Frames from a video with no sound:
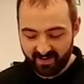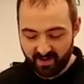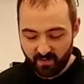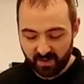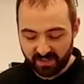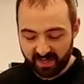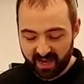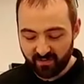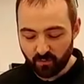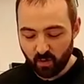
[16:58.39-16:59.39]
I always like
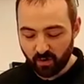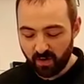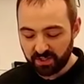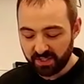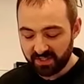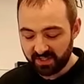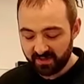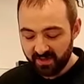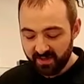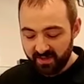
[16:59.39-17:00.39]
having more
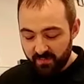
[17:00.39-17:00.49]
questions.